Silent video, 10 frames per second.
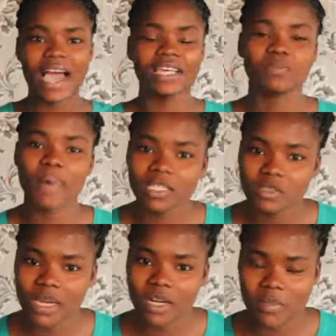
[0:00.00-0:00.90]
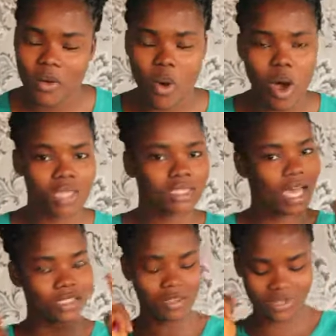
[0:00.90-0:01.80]
guys, back to my number one.
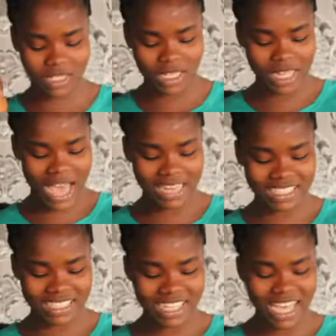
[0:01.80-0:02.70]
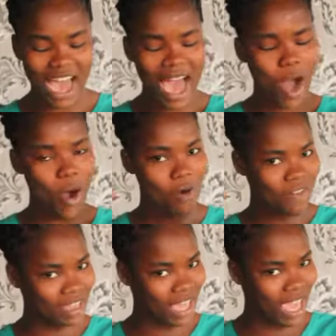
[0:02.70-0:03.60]
As you've seen that
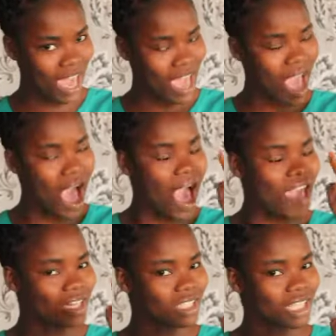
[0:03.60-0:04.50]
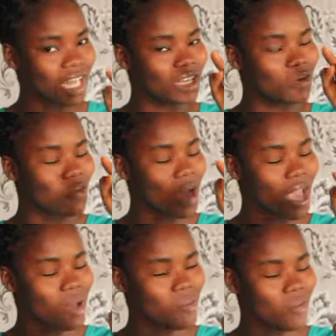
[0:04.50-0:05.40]
over there, initially,
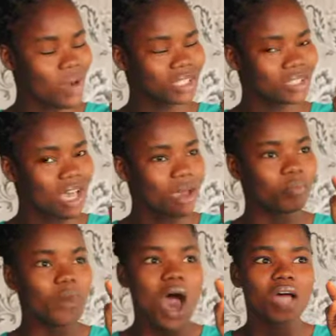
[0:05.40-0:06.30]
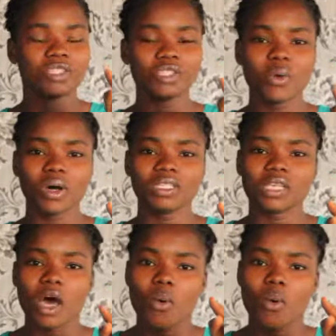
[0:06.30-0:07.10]
do you know what?